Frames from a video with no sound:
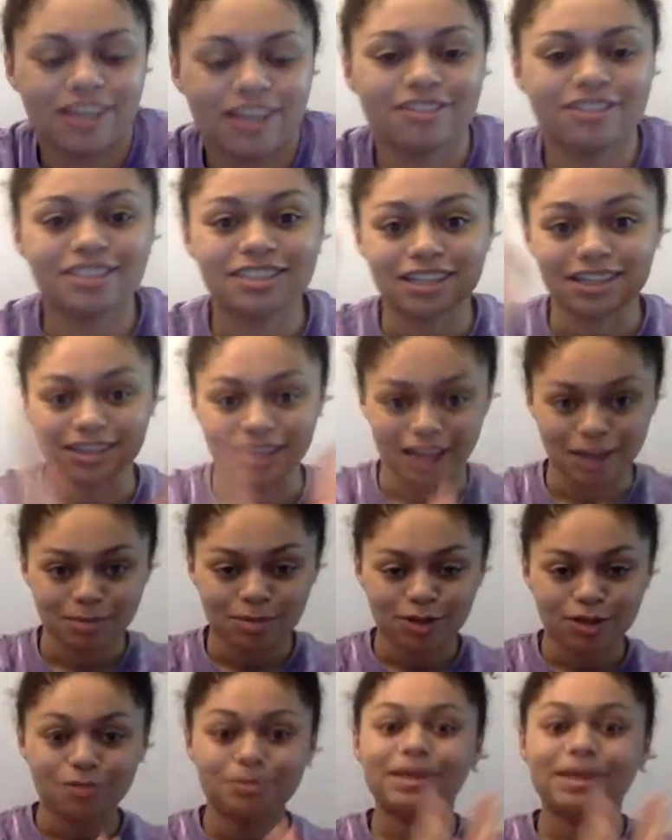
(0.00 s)
It was the light
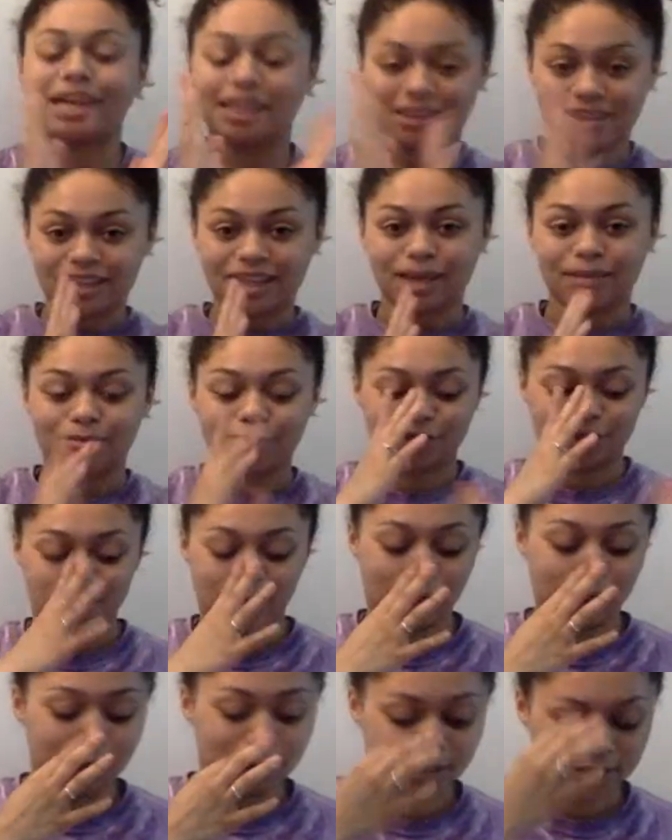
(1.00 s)
bulb and the lamp for a
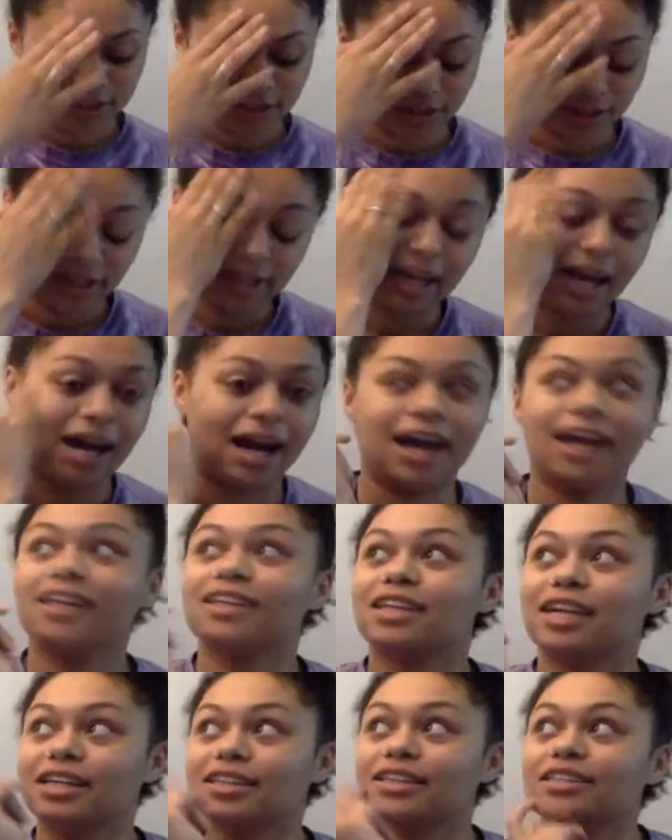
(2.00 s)
dollar. So like, I
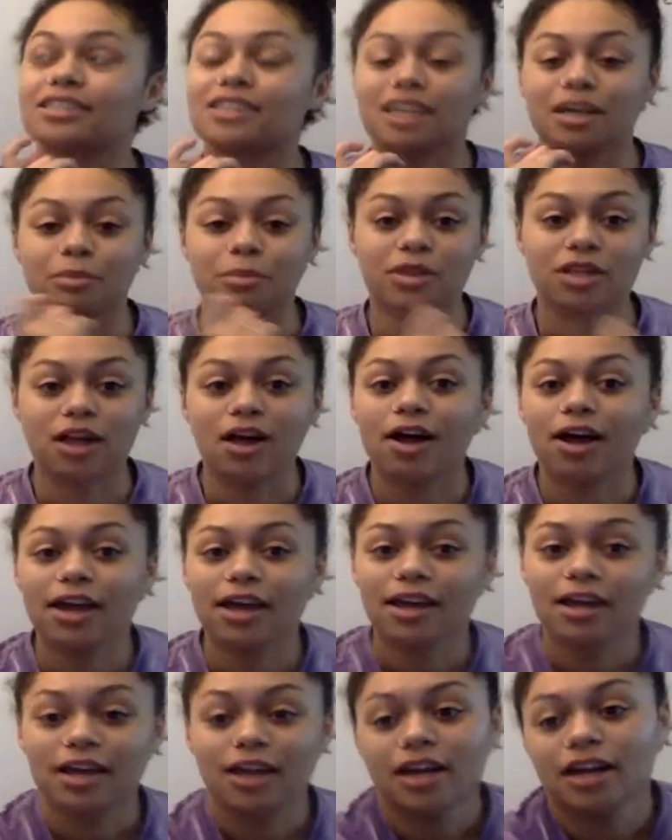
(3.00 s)
like this lamp a
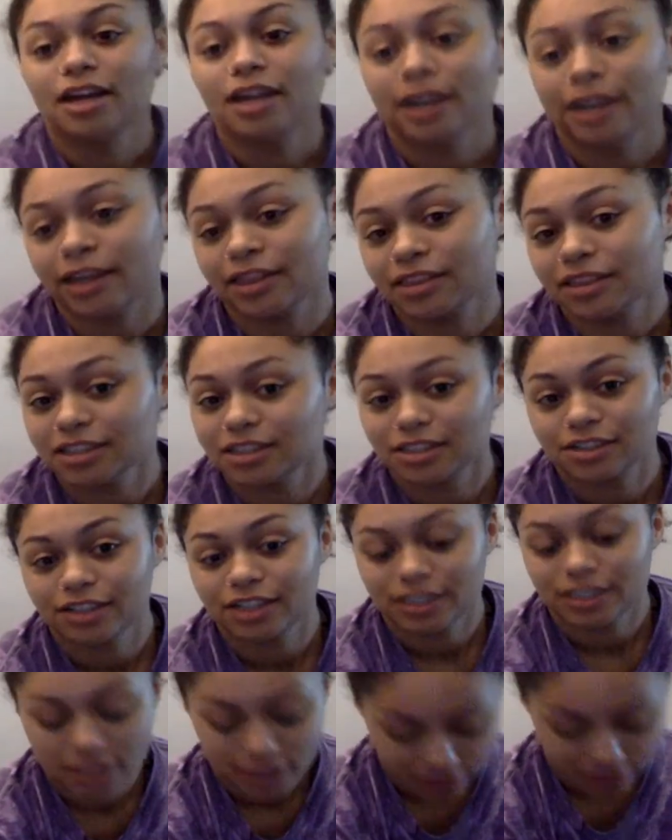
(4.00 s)
lot, and I think that's a
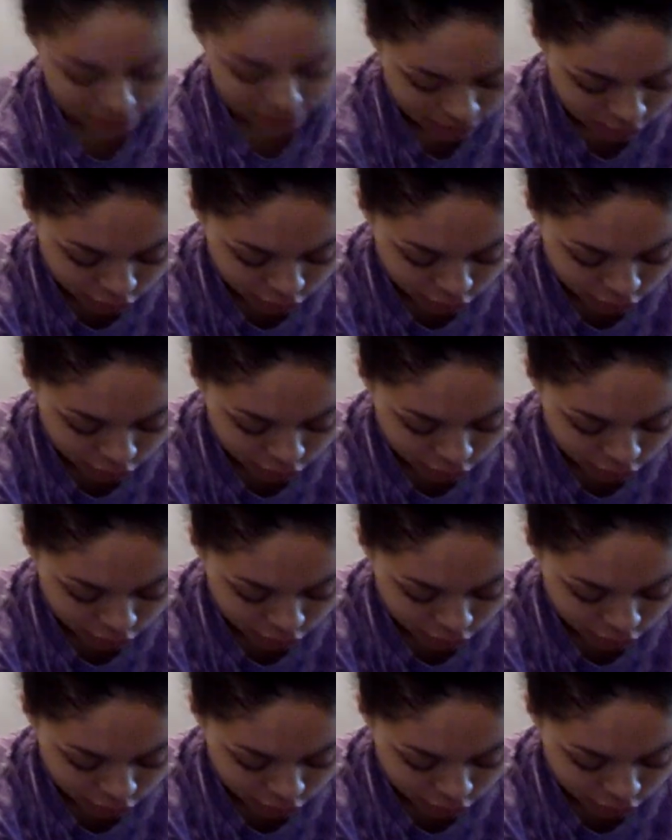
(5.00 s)
great deal.